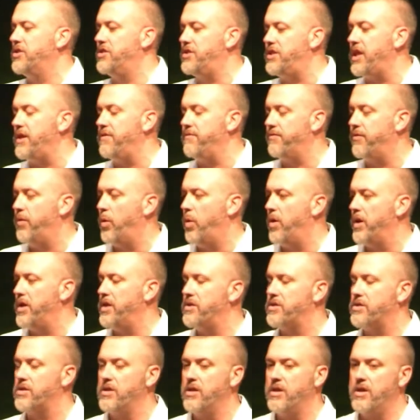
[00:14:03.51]
deep
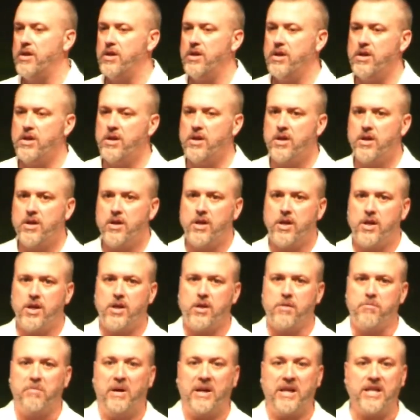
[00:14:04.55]
voice.
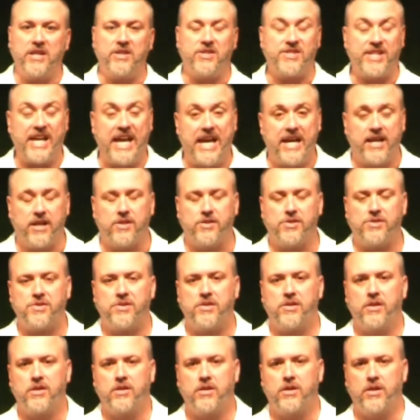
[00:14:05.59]
But He says,
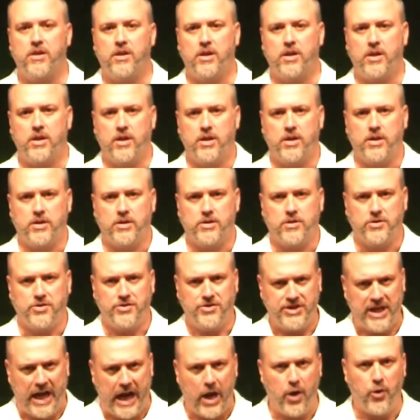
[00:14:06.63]

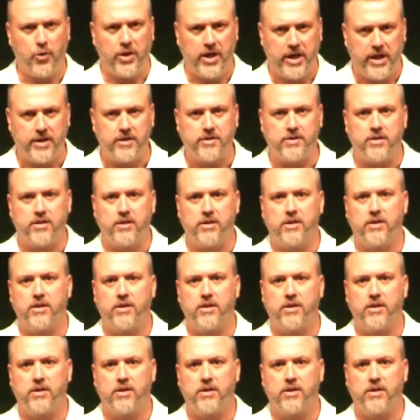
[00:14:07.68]
doubt it.